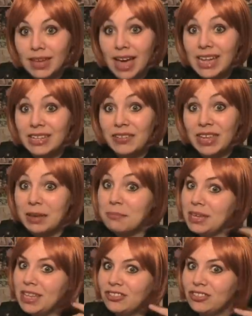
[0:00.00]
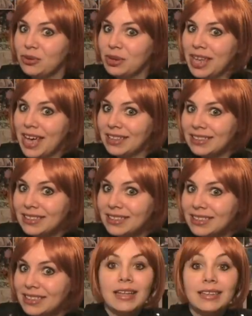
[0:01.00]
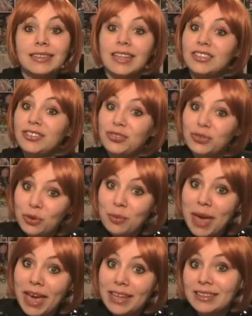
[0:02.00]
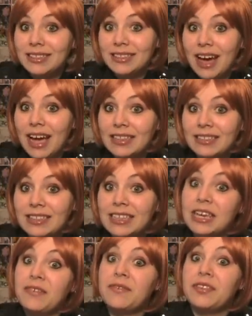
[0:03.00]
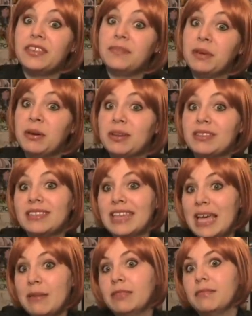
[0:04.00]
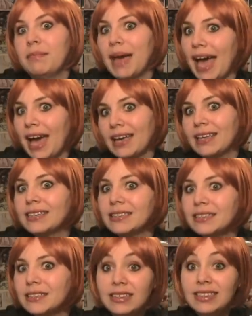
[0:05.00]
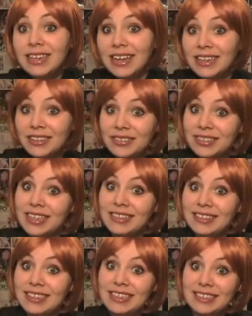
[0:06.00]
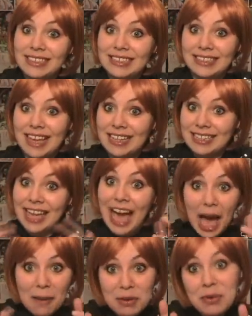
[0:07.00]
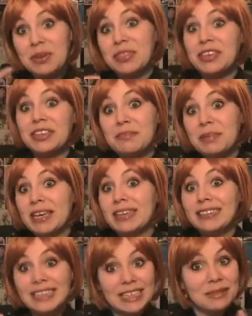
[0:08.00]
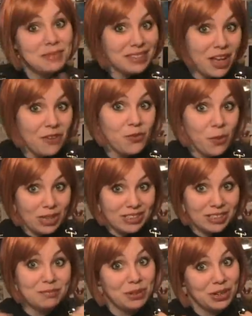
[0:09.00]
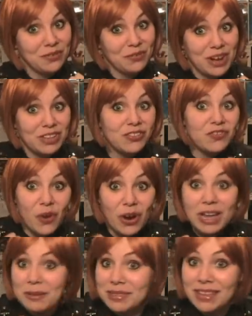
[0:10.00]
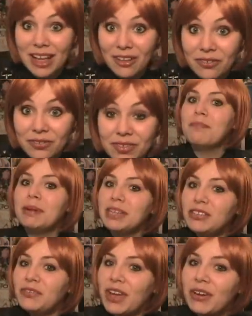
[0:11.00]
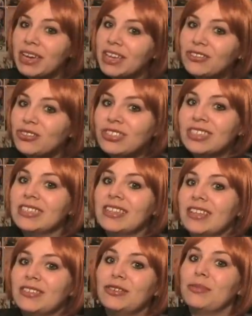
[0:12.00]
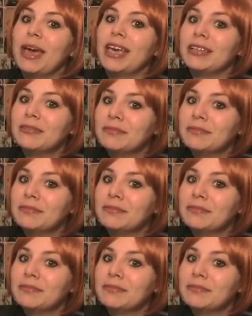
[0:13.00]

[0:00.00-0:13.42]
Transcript: Kind of like a means to an end. Natsume decides to give the spirits names back. Nyanko sensei isn't exactly happy with this because he himself wants the Book of Friends for himself, but he's very interested in Natsume.